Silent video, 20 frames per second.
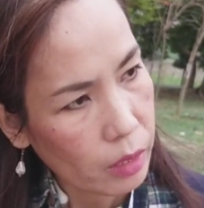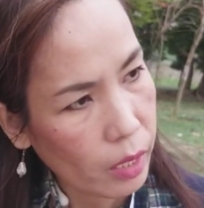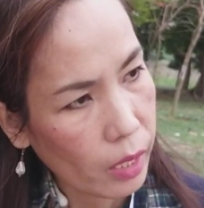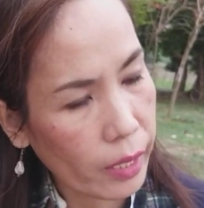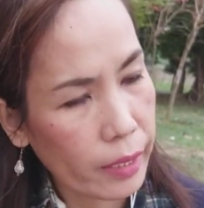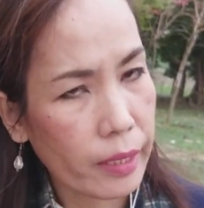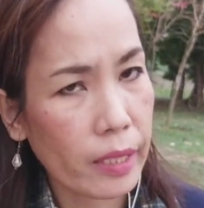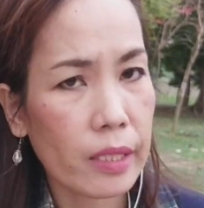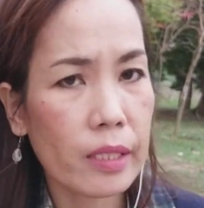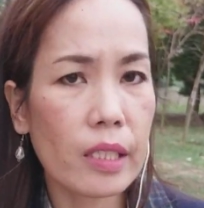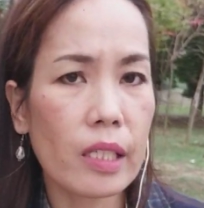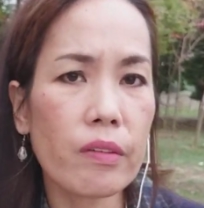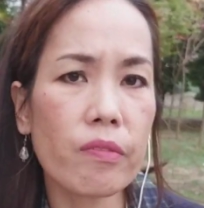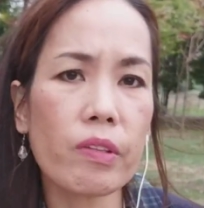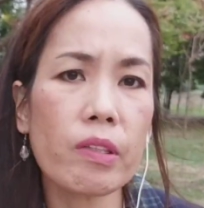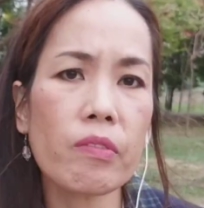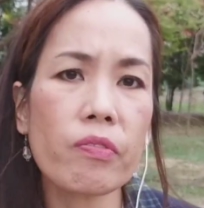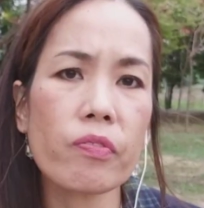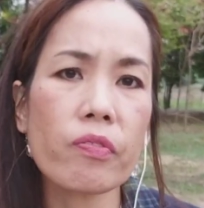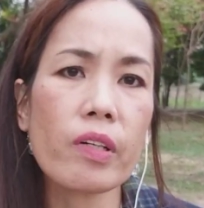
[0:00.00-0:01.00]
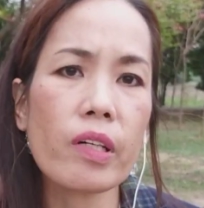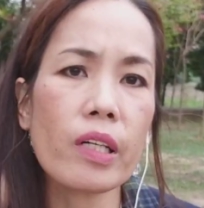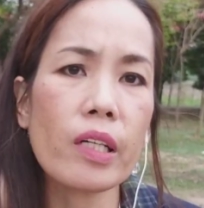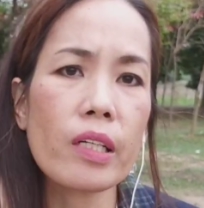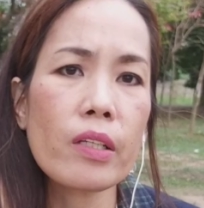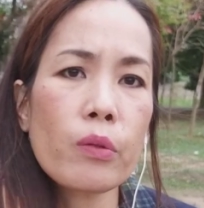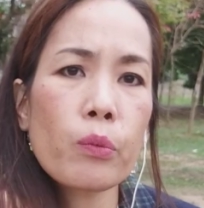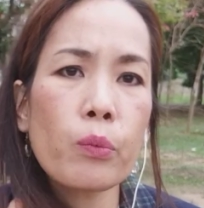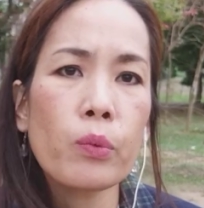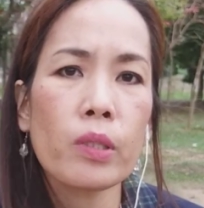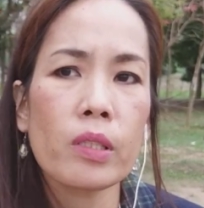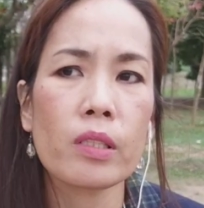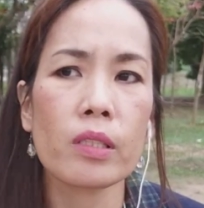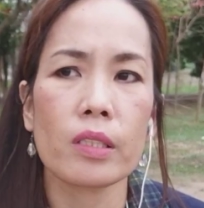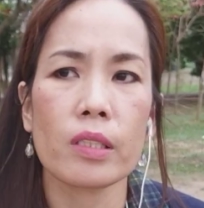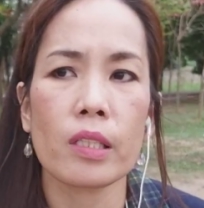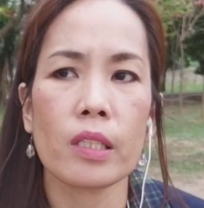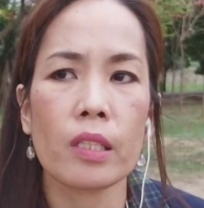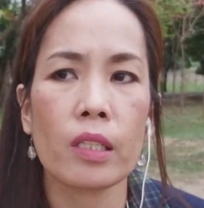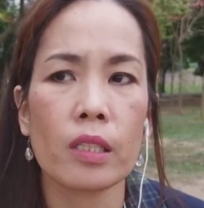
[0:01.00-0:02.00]
I can't even find one
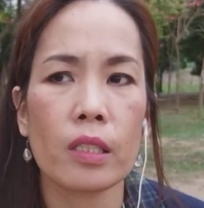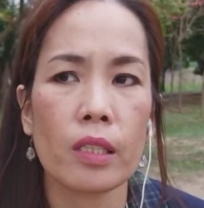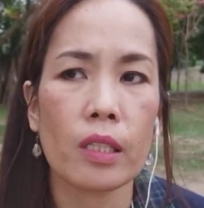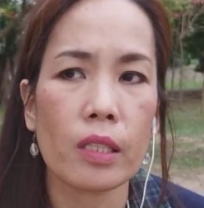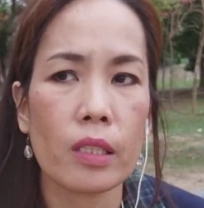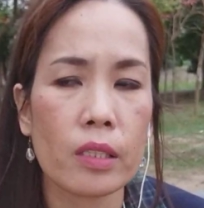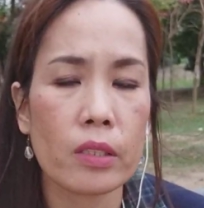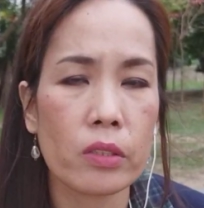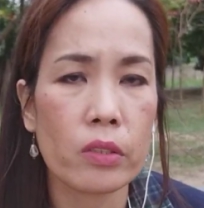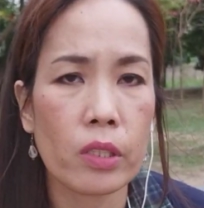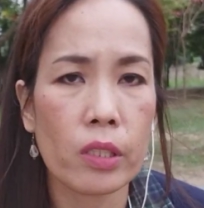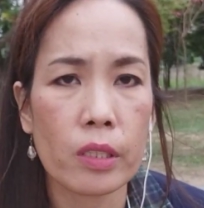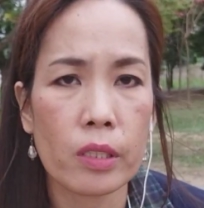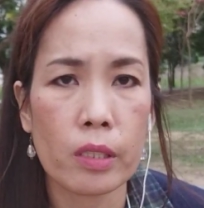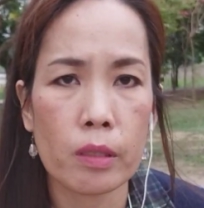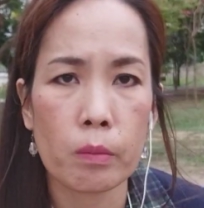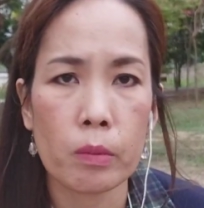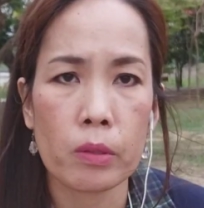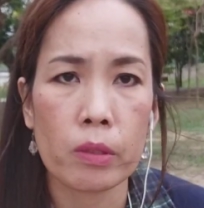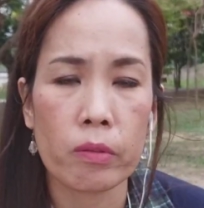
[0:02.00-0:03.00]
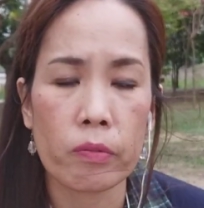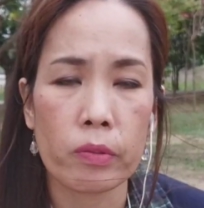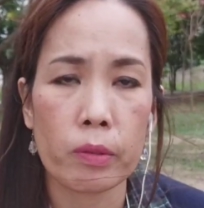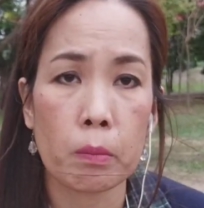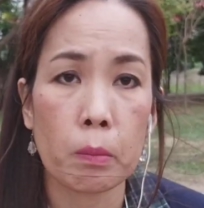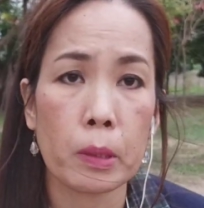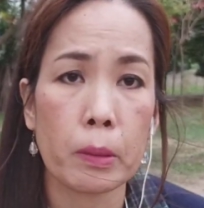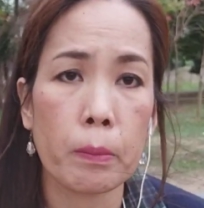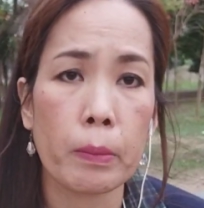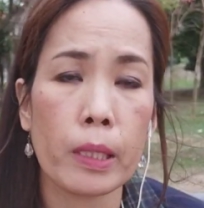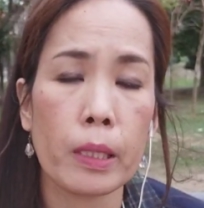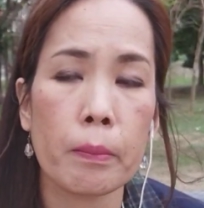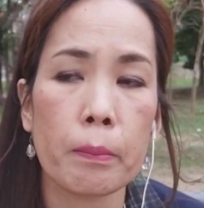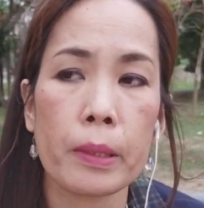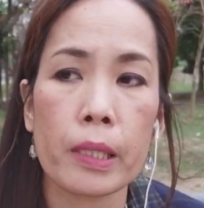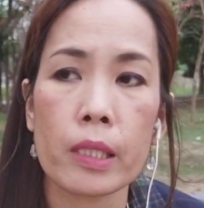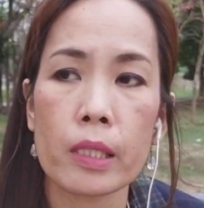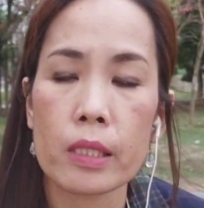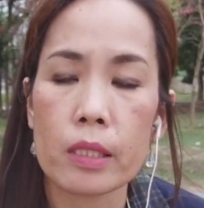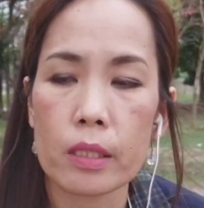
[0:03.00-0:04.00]
single XJW from the
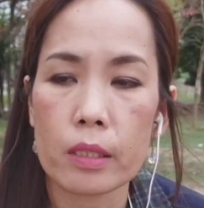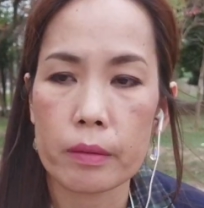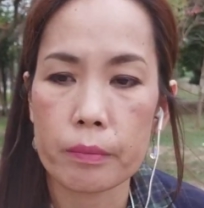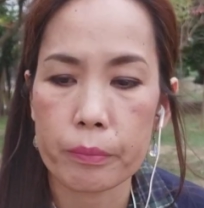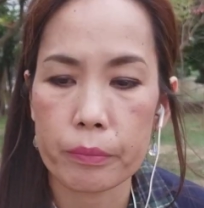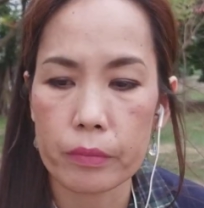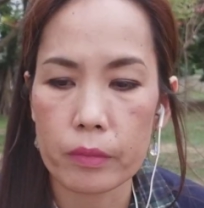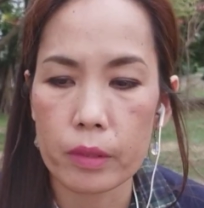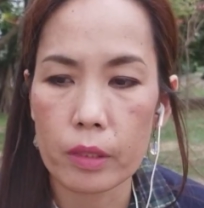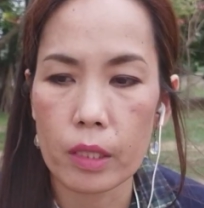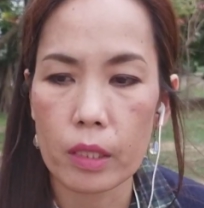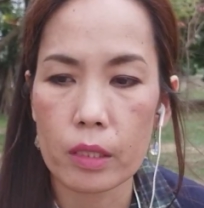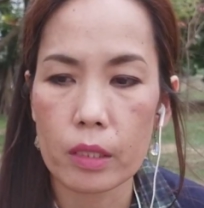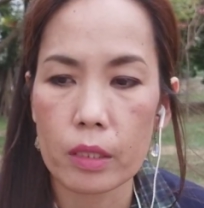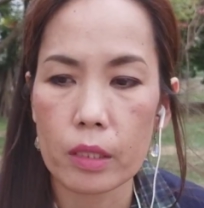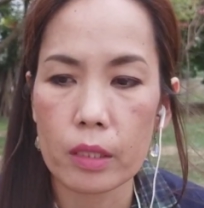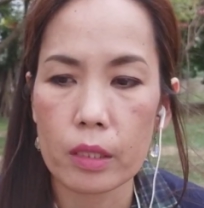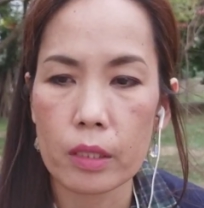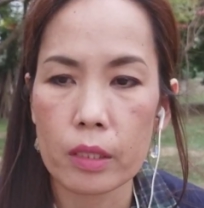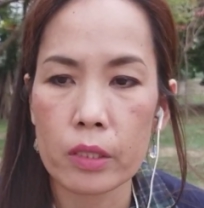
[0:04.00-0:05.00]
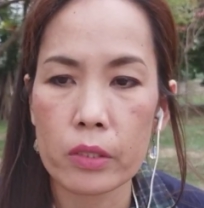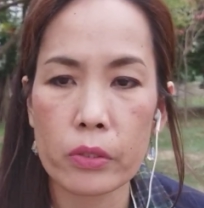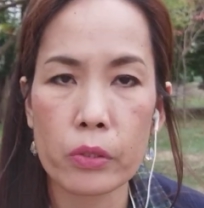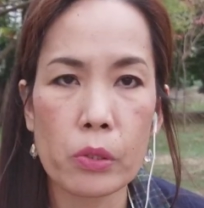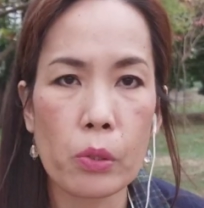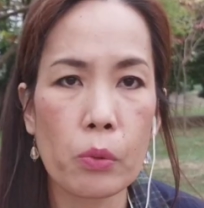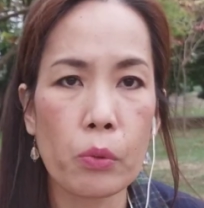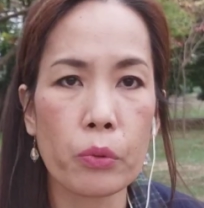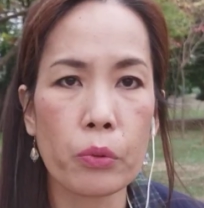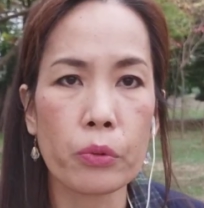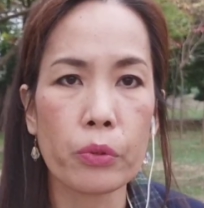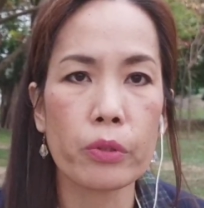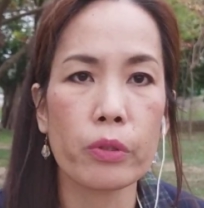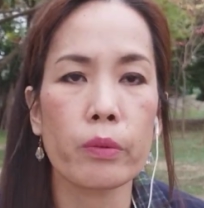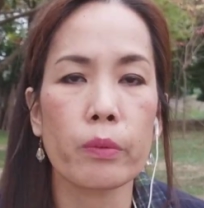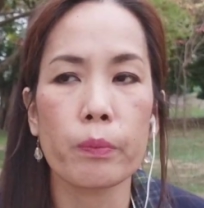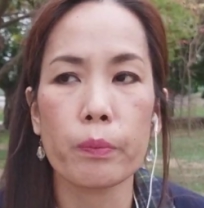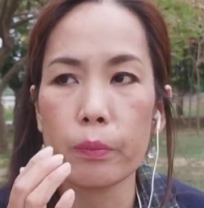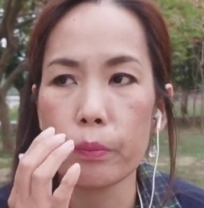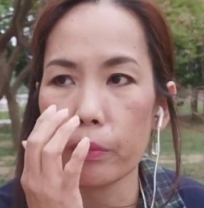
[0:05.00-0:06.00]
Philippines. There's no
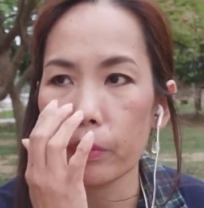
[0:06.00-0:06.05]
group